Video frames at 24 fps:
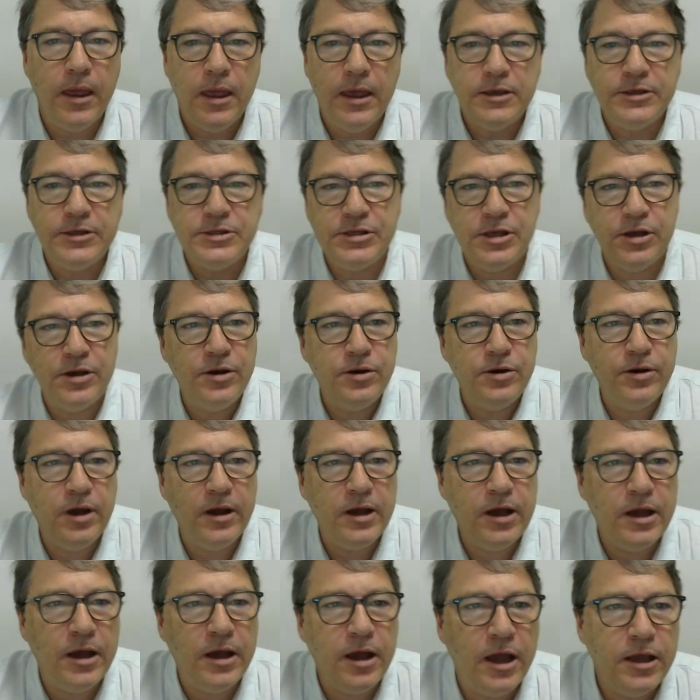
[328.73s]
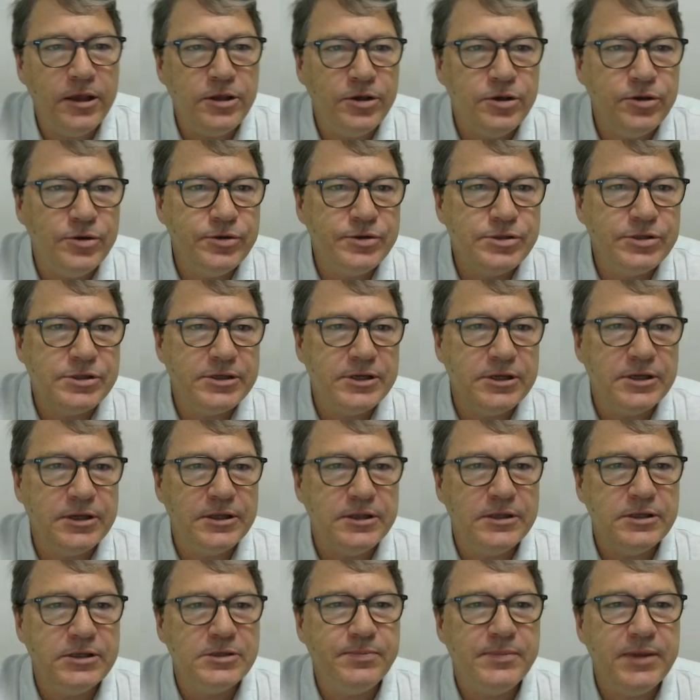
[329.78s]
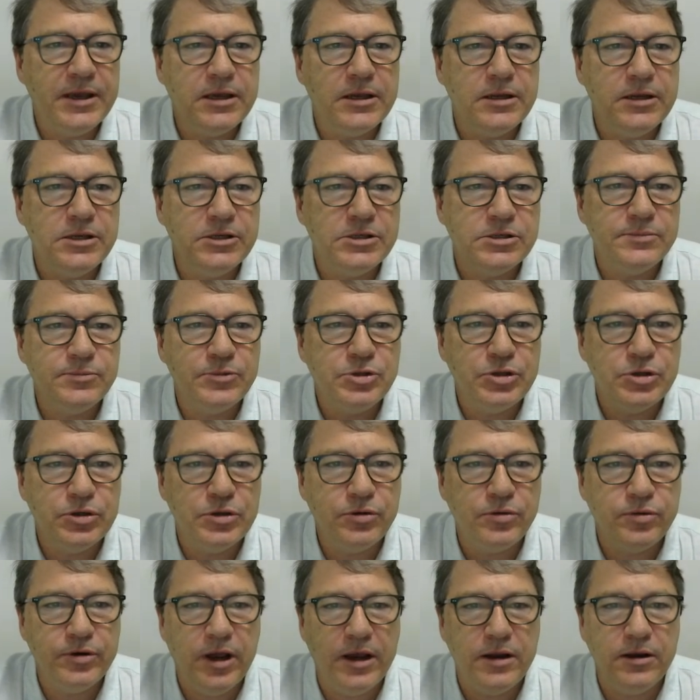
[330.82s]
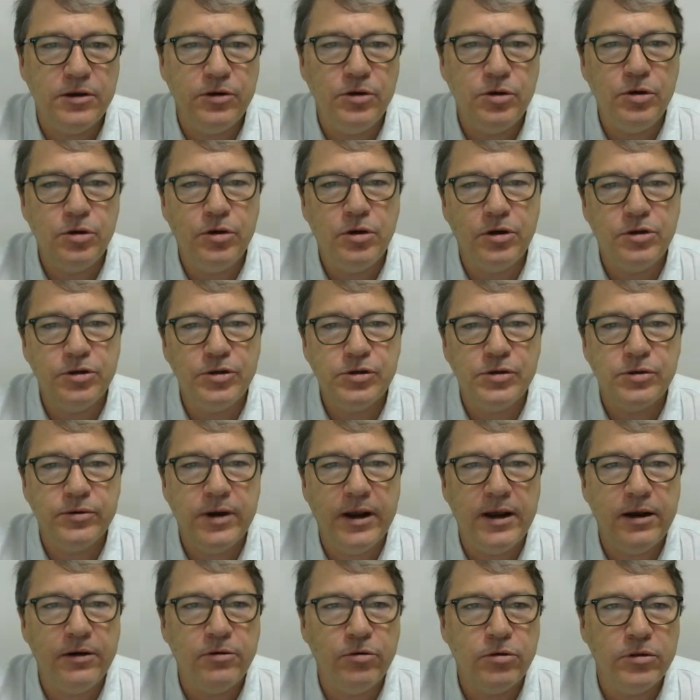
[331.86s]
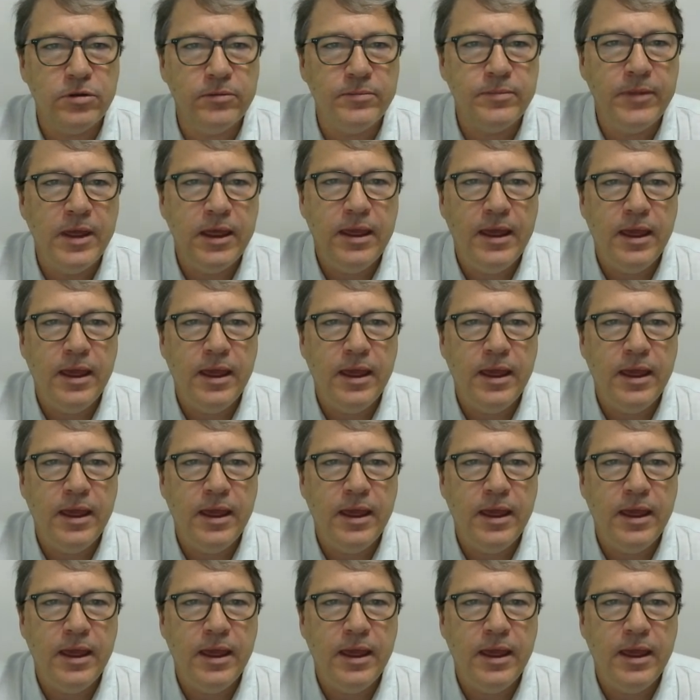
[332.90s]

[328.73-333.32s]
So I used this mechanism to create a new contour algorithm,